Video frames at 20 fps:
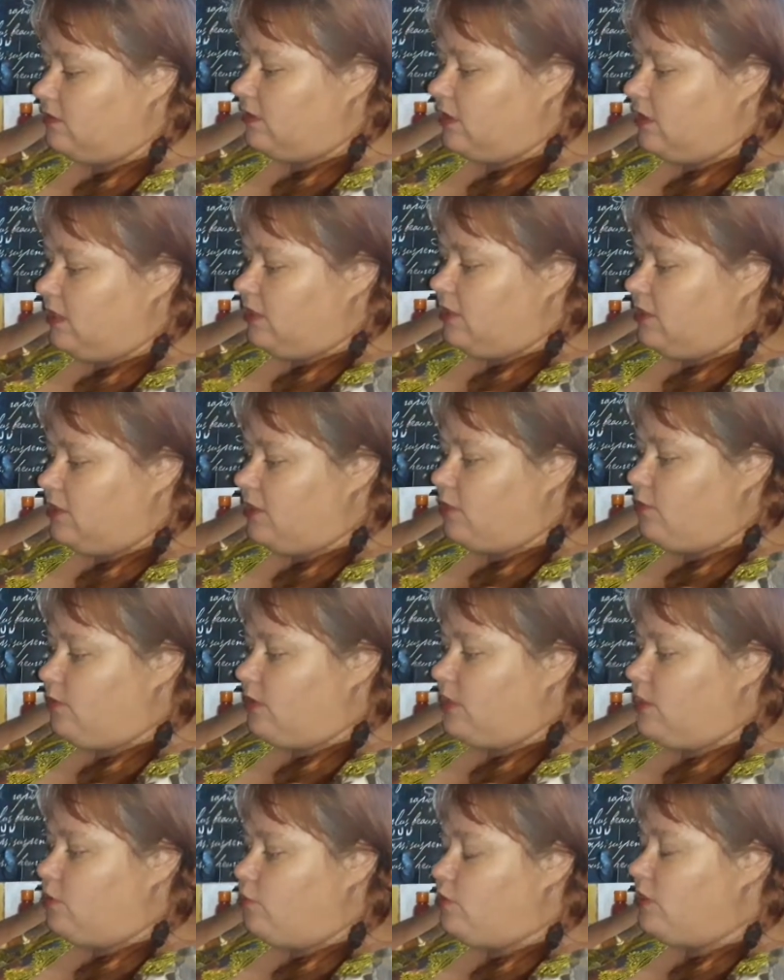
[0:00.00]
You know, when
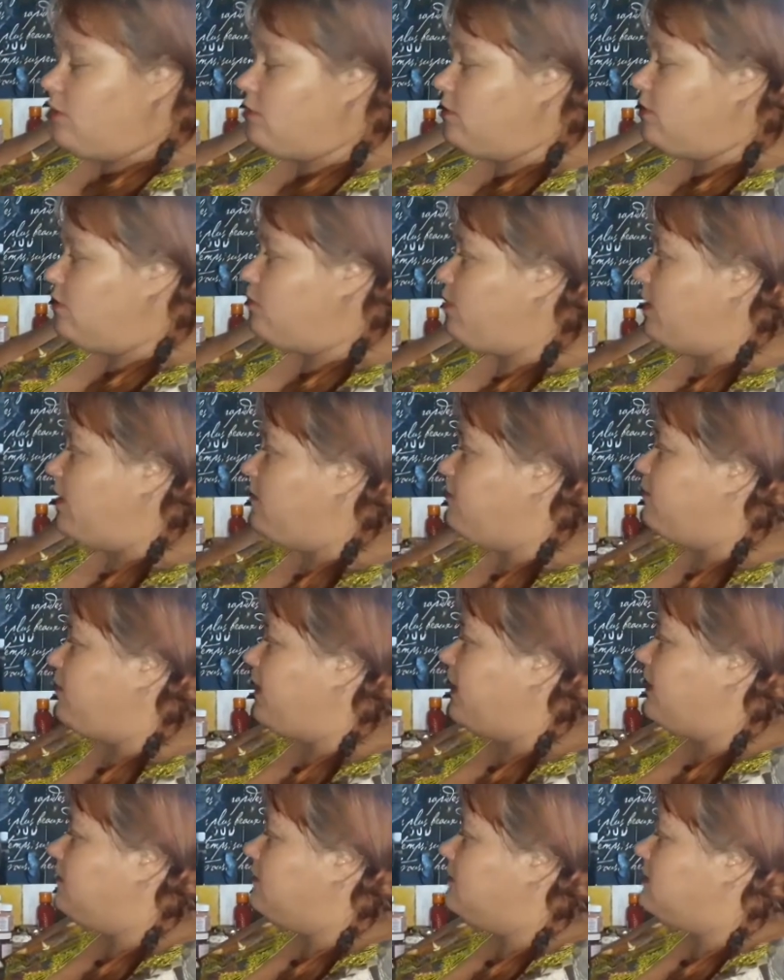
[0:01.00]
you work with
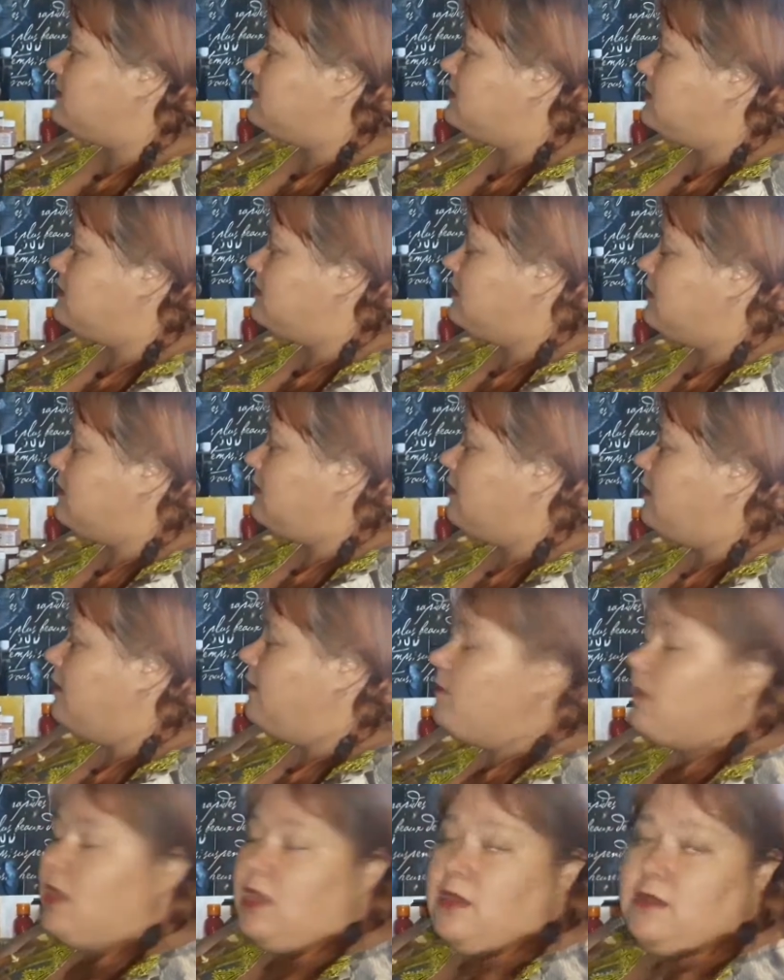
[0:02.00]
paint this thick,
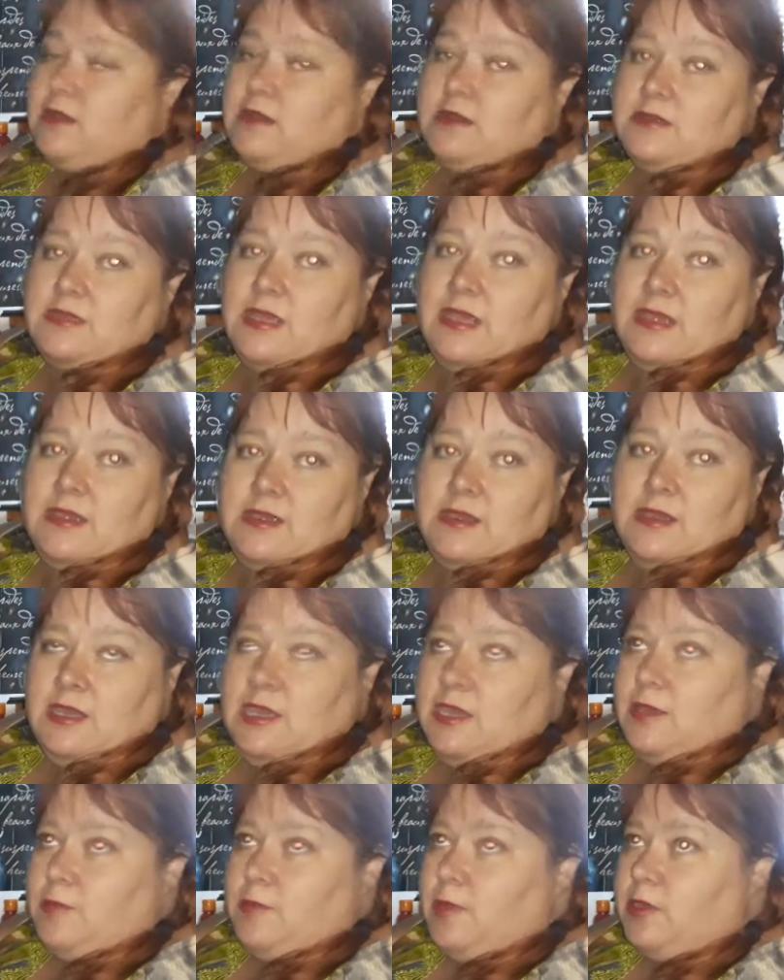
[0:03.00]
it can take
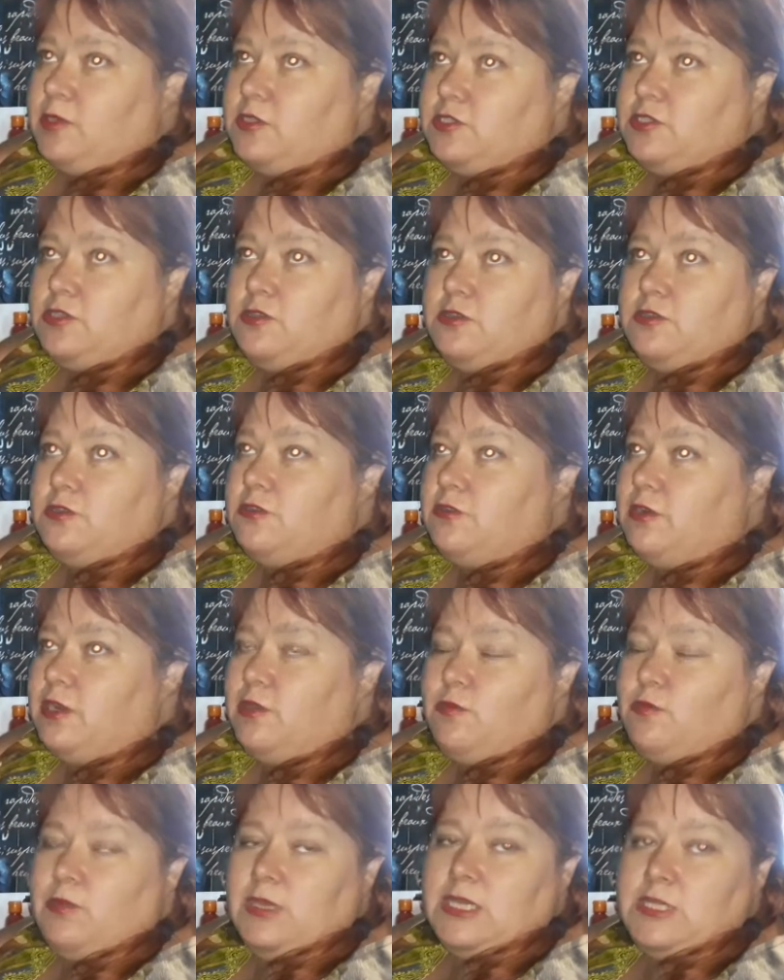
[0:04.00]
about 2 to 3
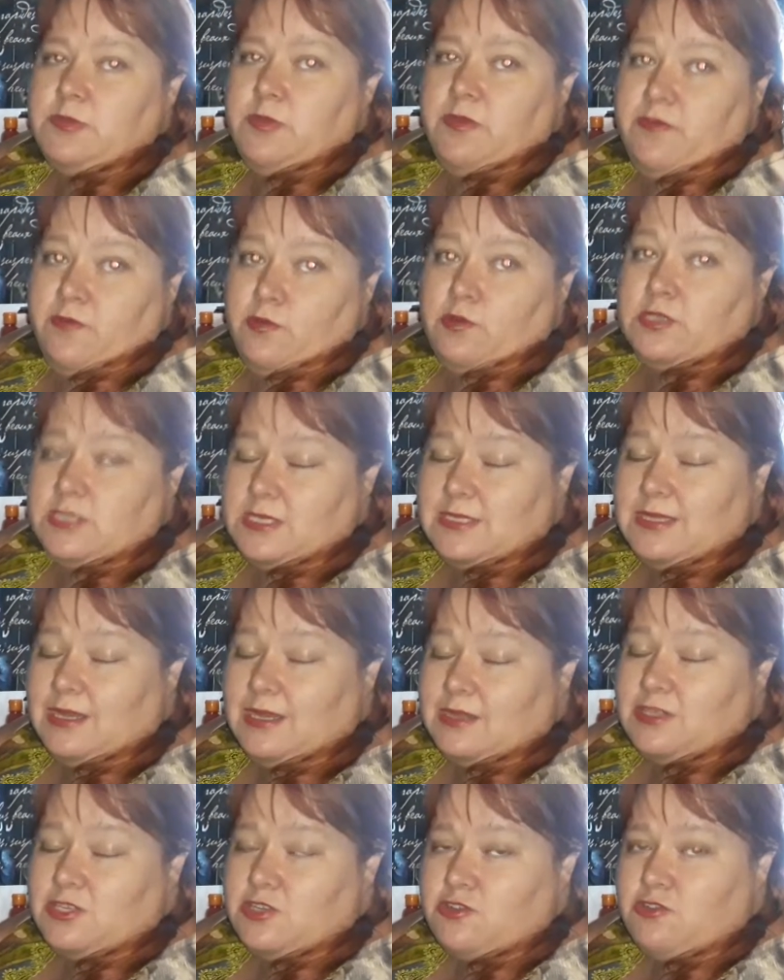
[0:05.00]
weeks before it starts
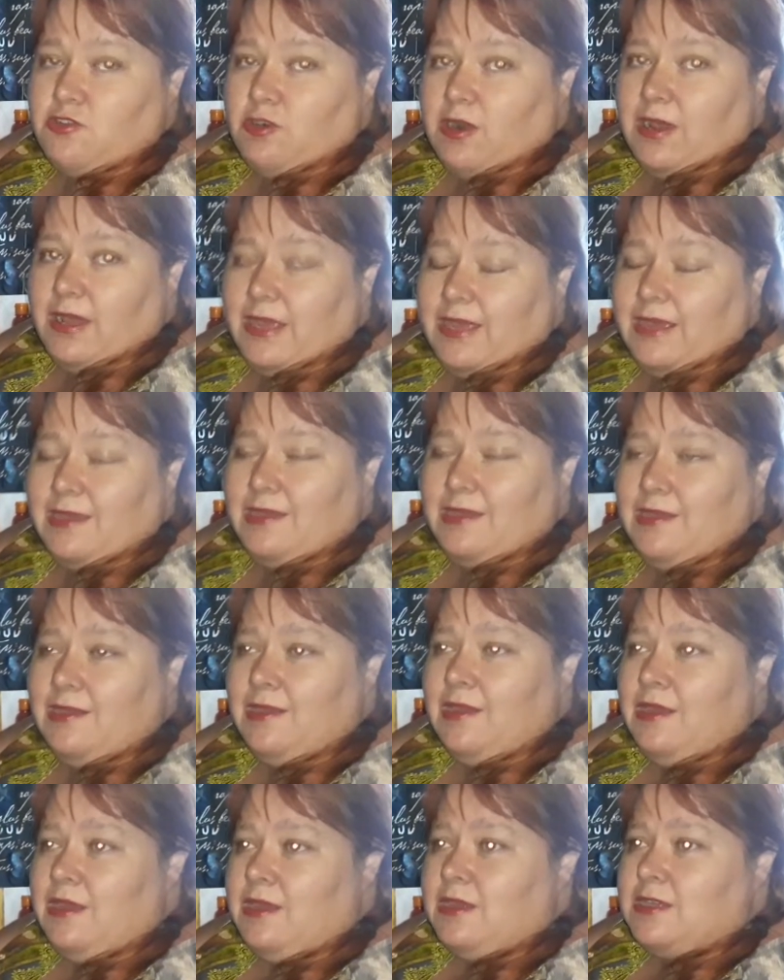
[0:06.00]
dry, eh?
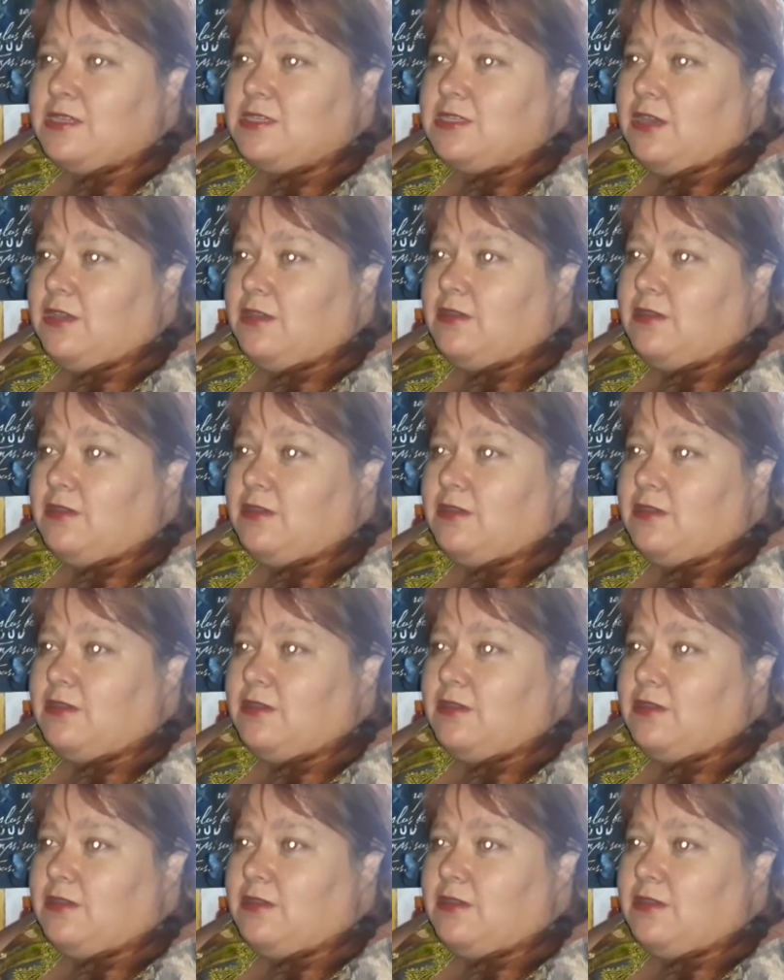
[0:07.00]
So